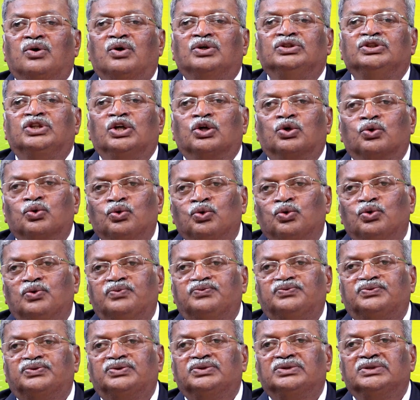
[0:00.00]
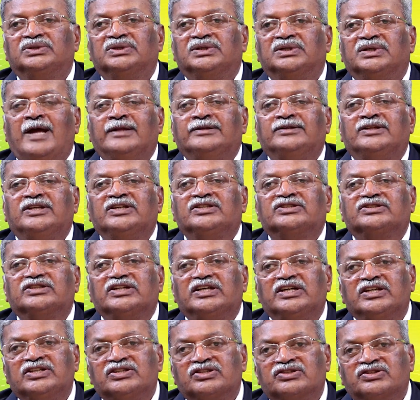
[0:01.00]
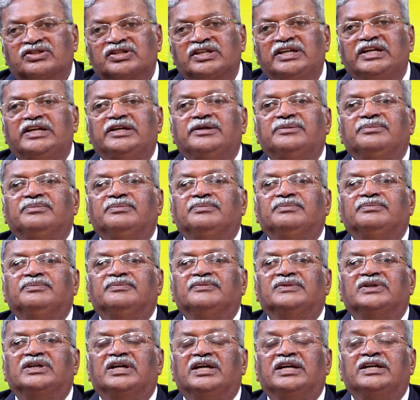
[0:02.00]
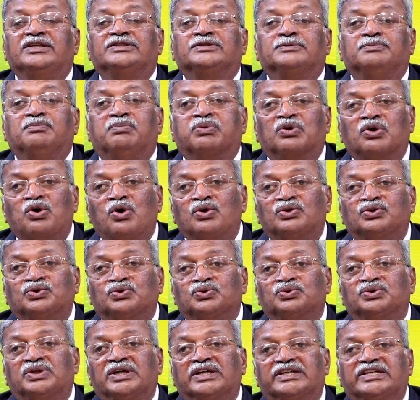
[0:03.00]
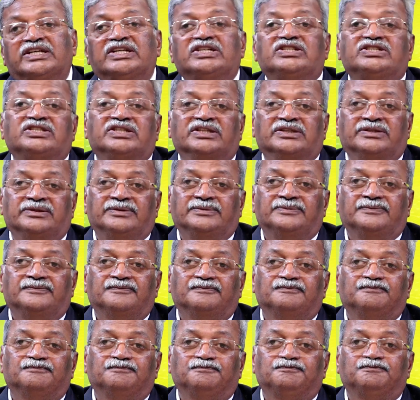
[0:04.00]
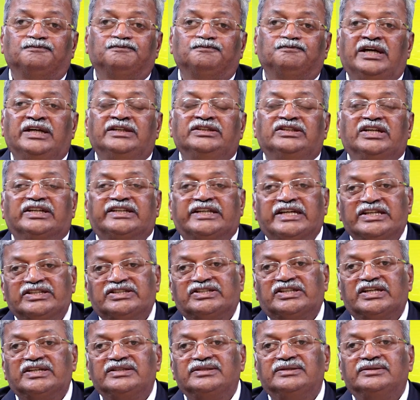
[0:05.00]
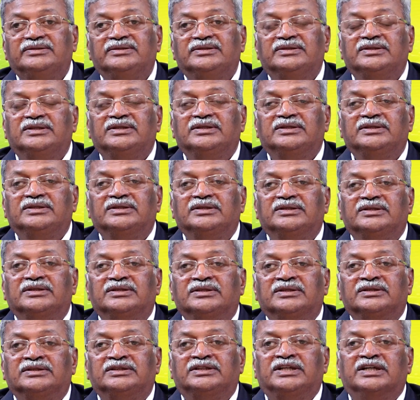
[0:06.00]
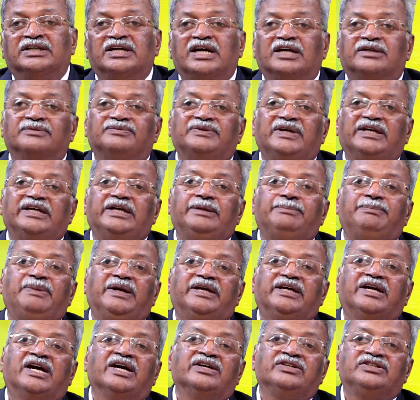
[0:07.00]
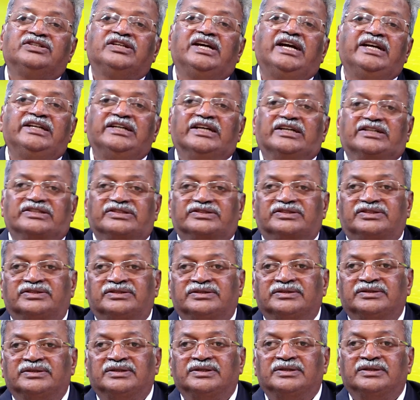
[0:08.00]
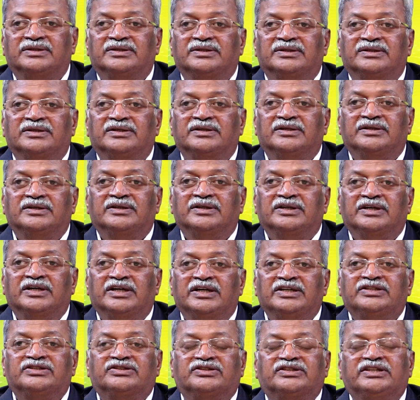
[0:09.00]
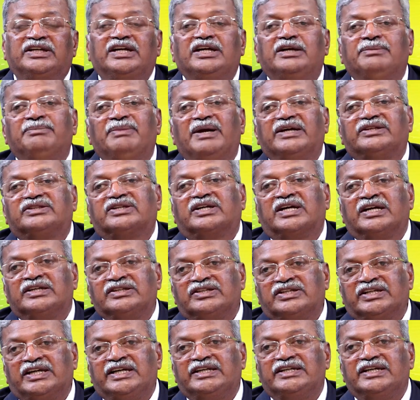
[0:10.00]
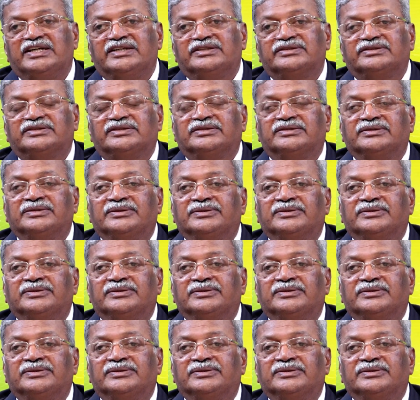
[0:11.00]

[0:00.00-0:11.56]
on the roof, and this steam is brought to the kitchen. In the kitchen, there are very big containers, steel made containers,